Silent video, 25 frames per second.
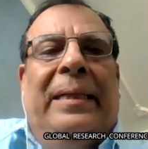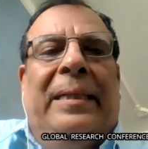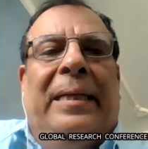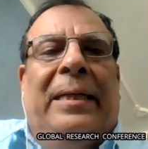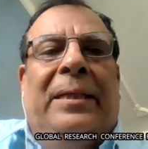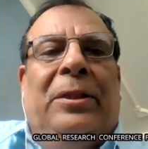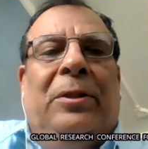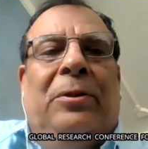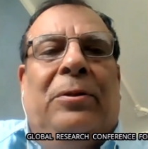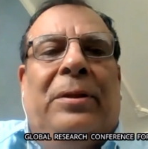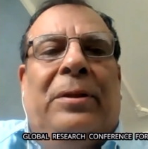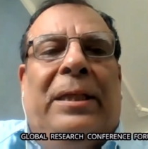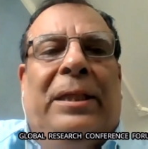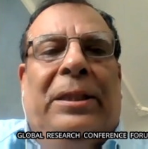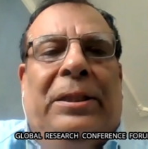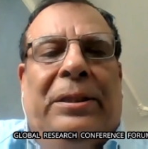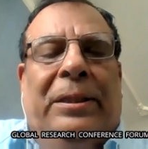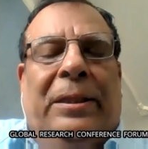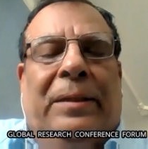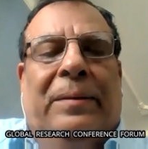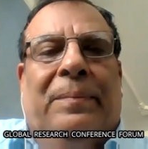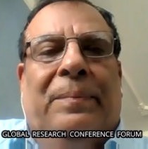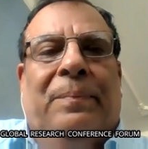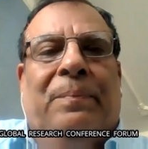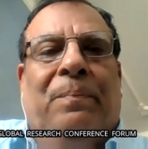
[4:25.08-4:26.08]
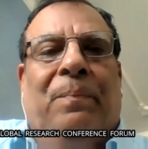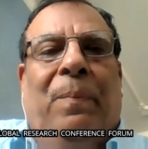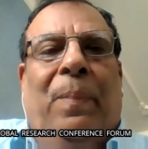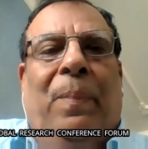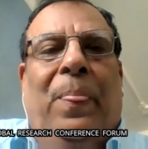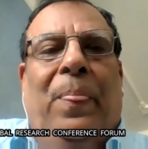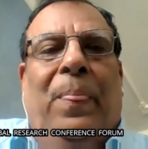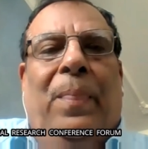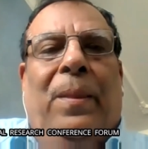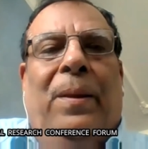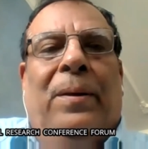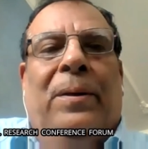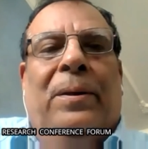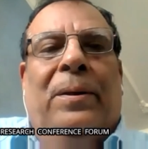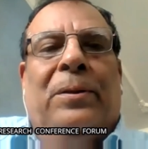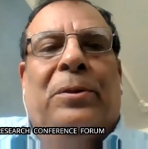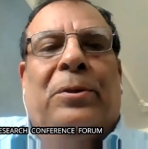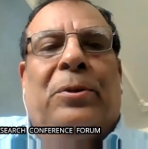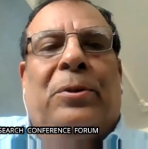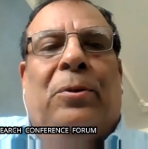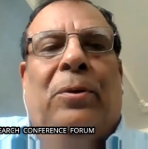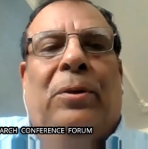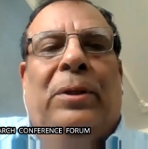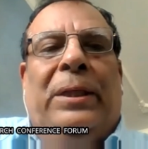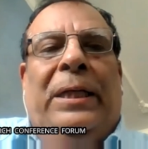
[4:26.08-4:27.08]
the nutrition.
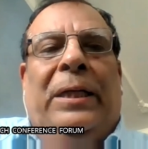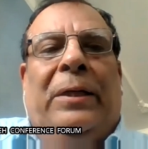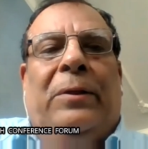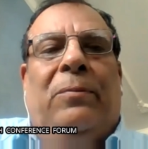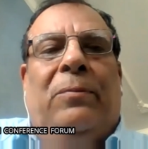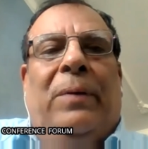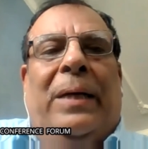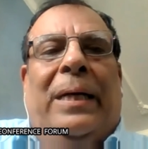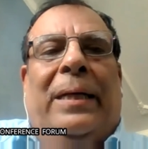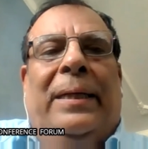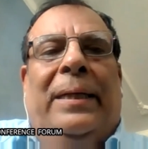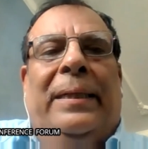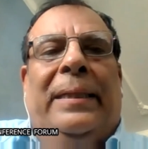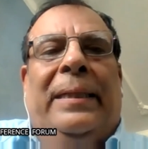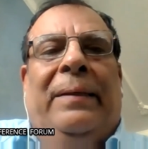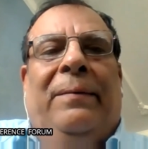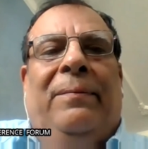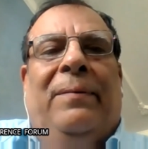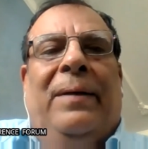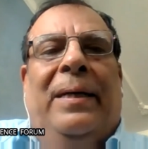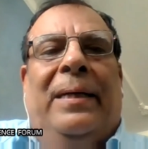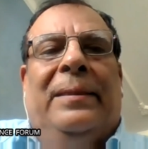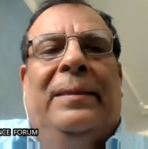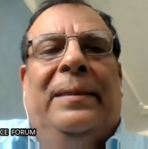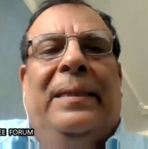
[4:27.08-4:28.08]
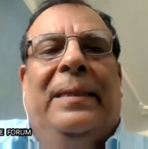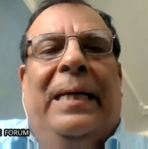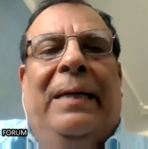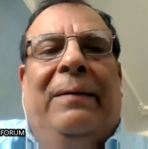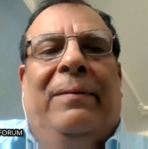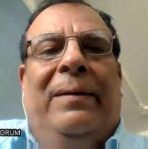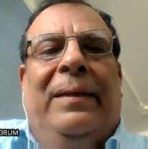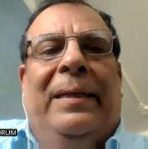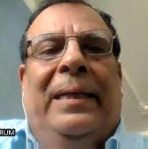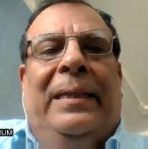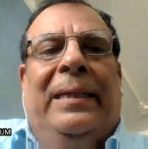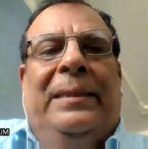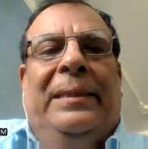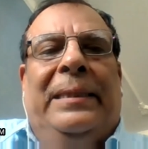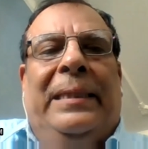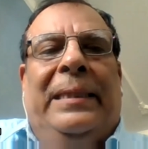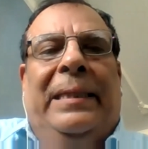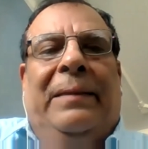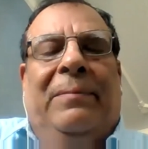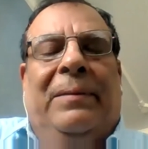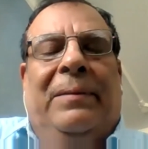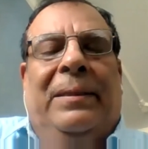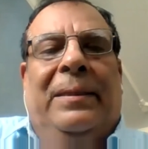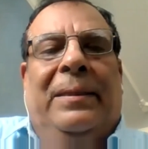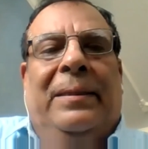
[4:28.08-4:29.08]
So equality was never
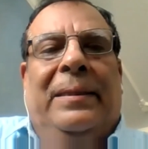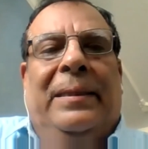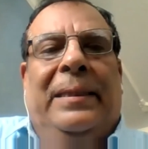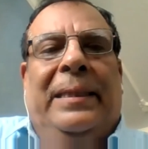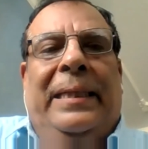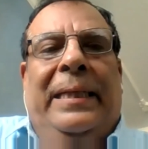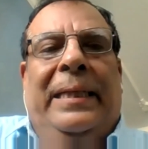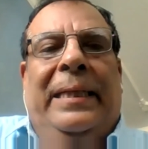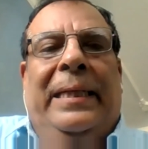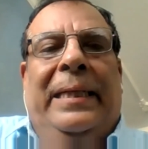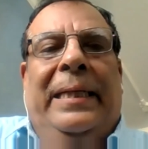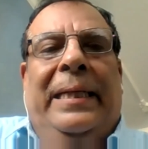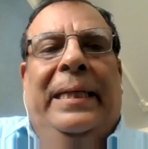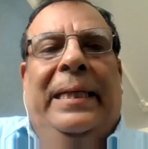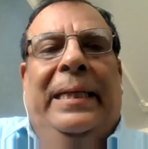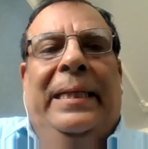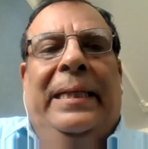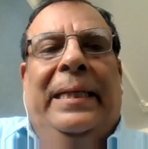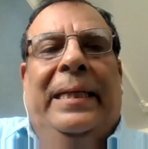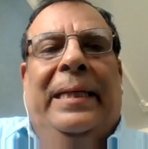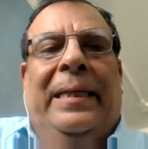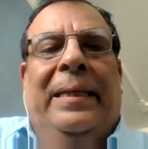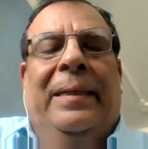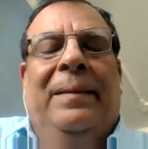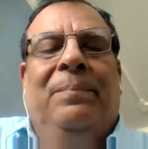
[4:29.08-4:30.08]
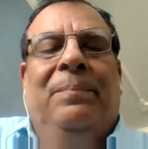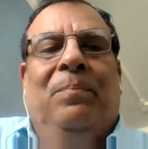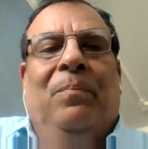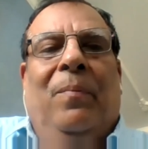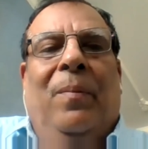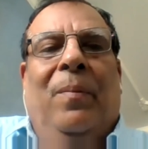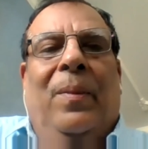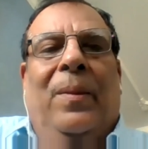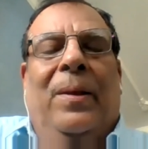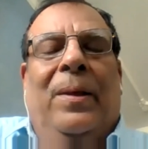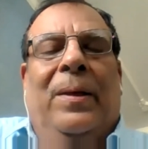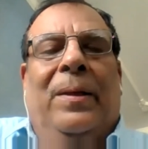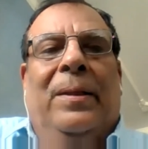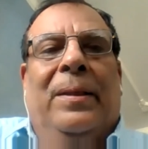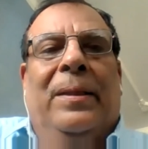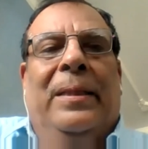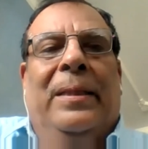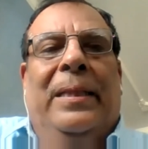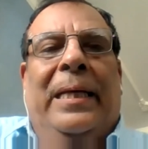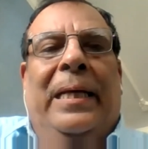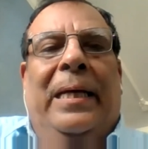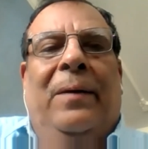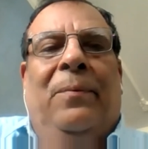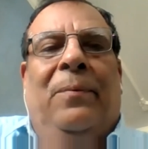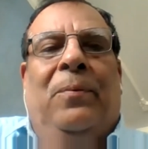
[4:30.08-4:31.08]
achieved in India.
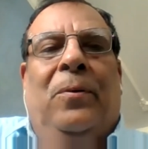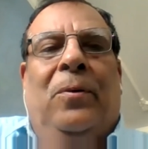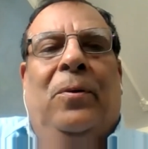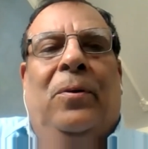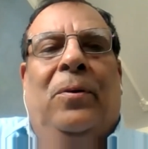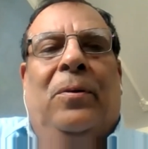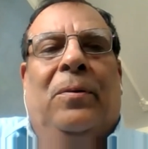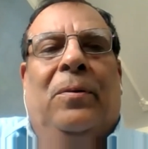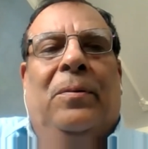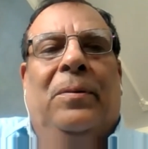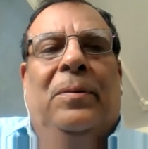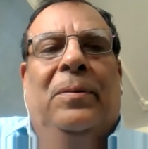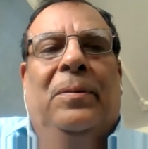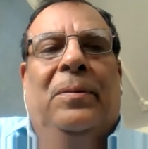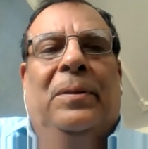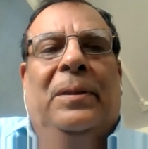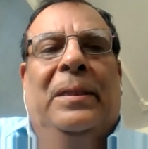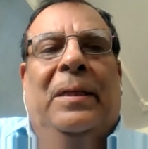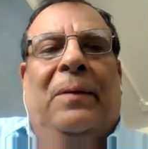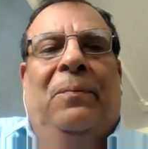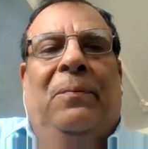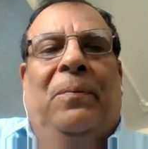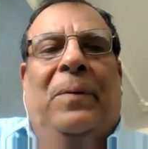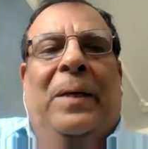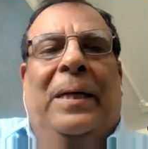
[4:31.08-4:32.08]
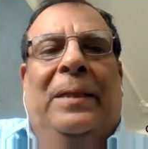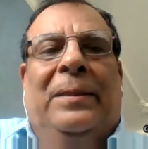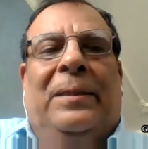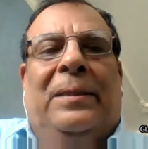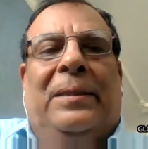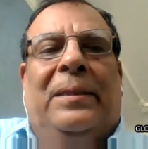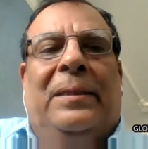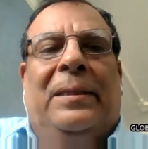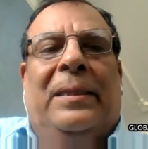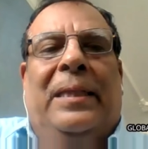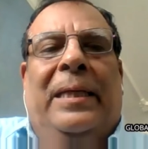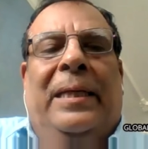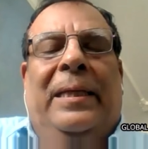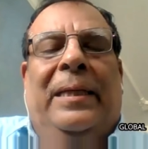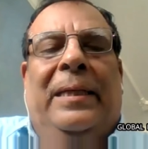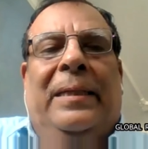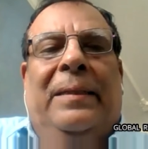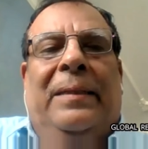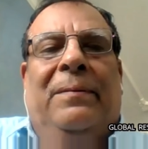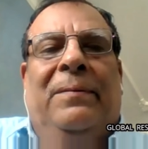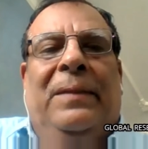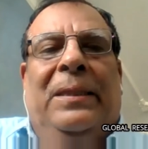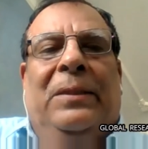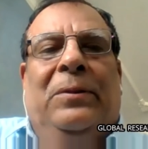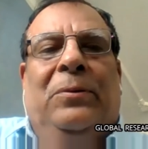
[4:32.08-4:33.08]
Therefore, the first
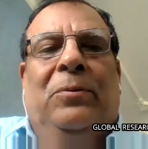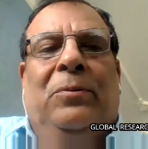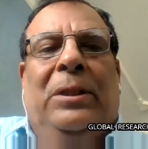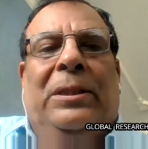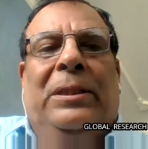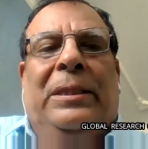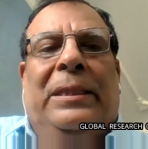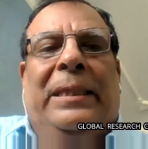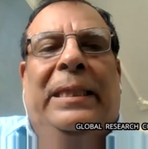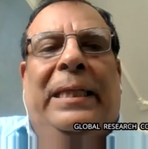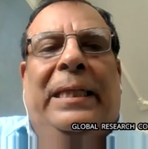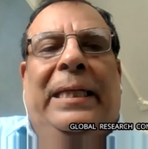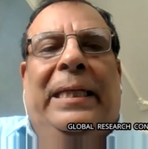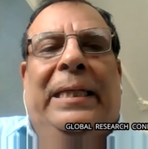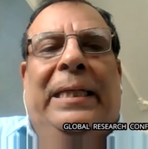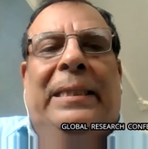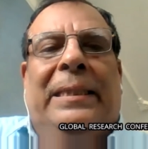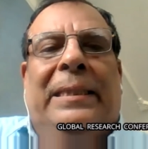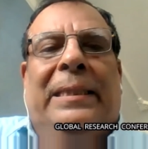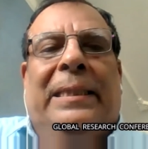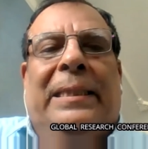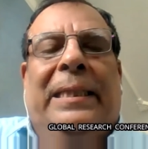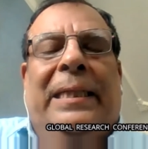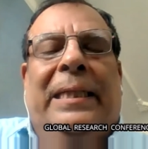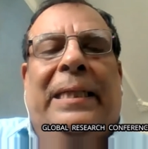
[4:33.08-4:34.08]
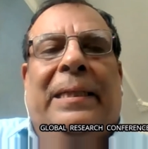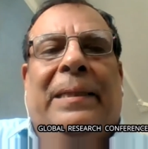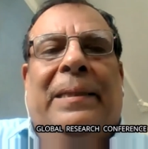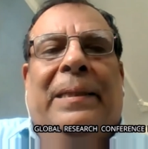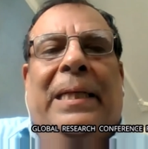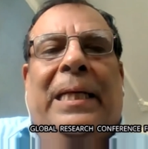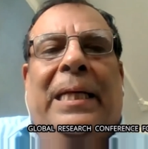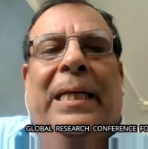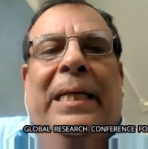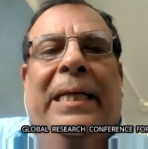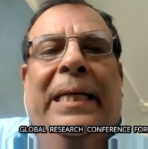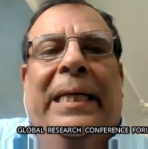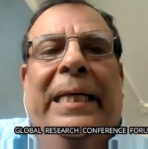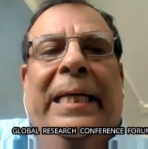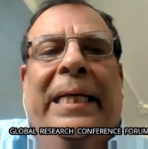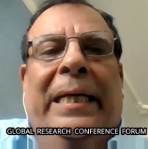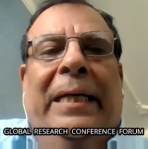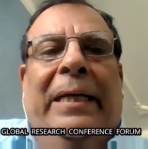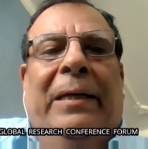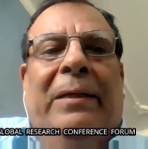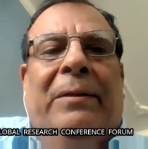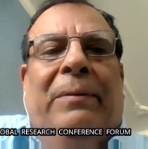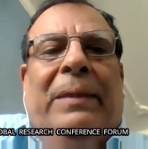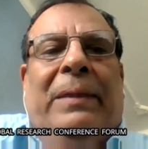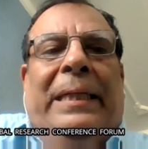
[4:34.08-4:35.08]
thing which we see is the
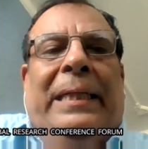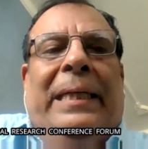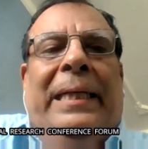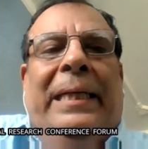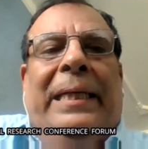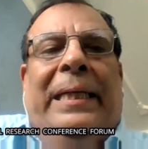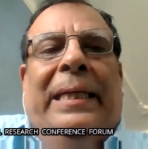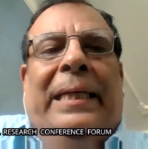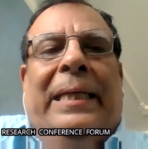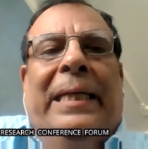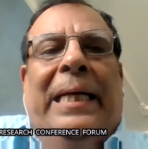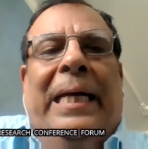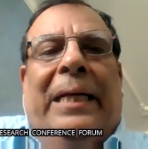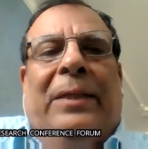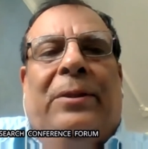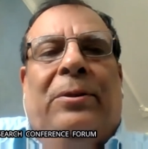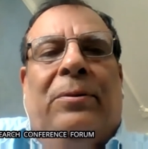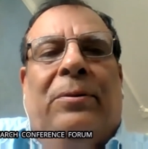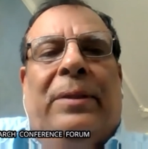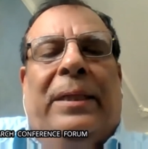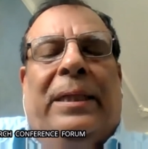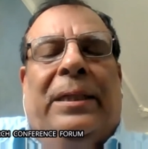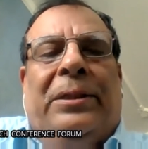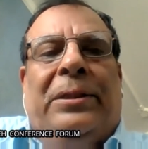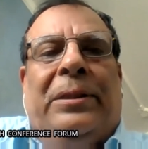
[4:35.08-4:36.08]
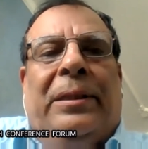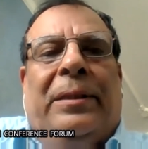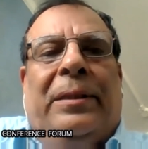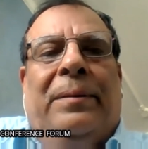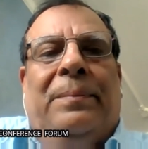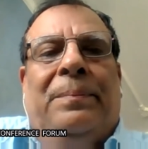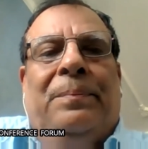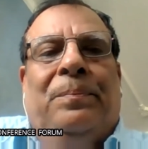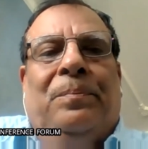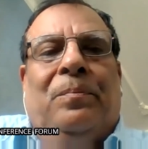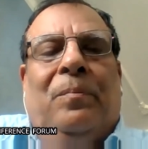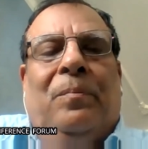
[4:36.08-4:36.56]
inequity in education